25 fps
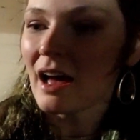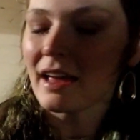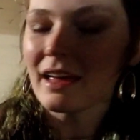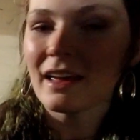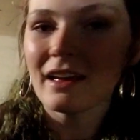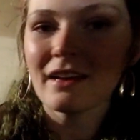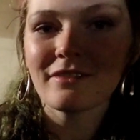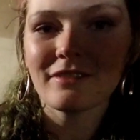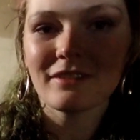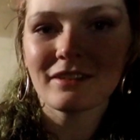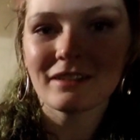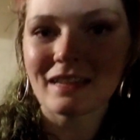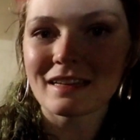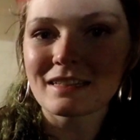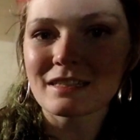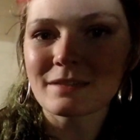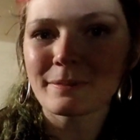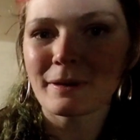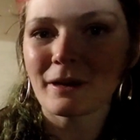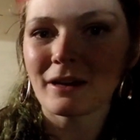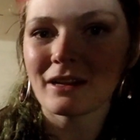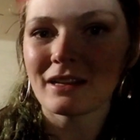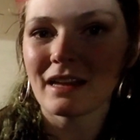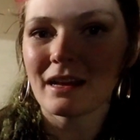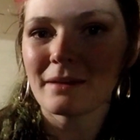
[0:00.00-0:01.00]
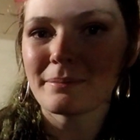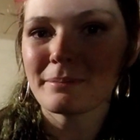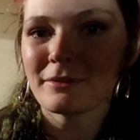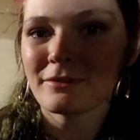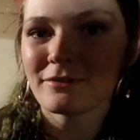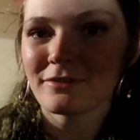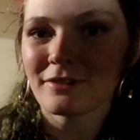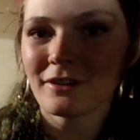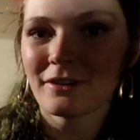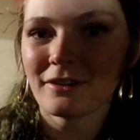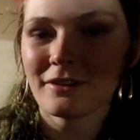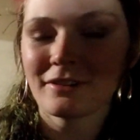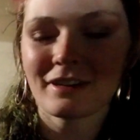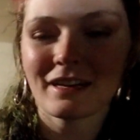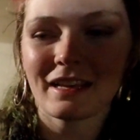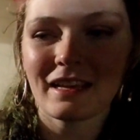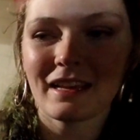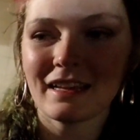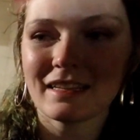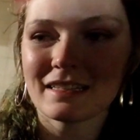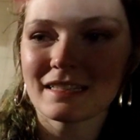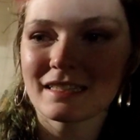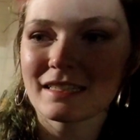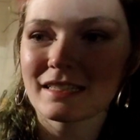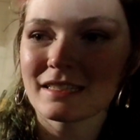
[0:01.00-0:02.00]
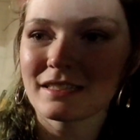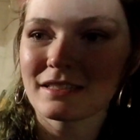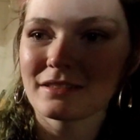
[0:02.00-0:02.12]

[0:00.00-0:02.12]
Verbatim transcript: have a Les Paul Epiphone. It's